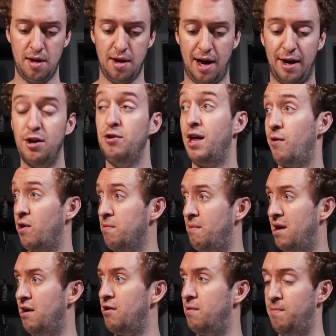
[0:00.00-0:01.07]
I do that with my
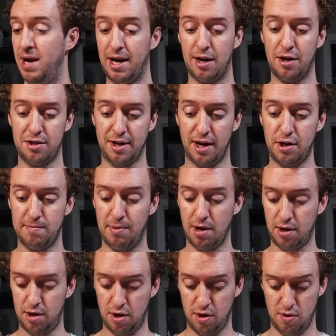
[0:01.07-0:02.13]
other bigger
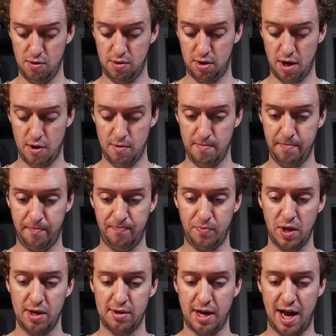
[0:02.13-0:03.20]
sketchbook too, so
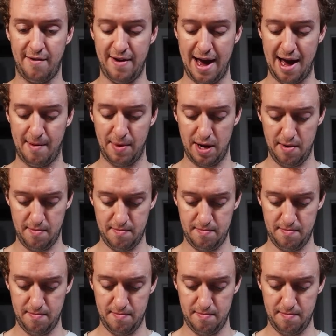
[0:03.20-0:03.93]
it's kind of a habit.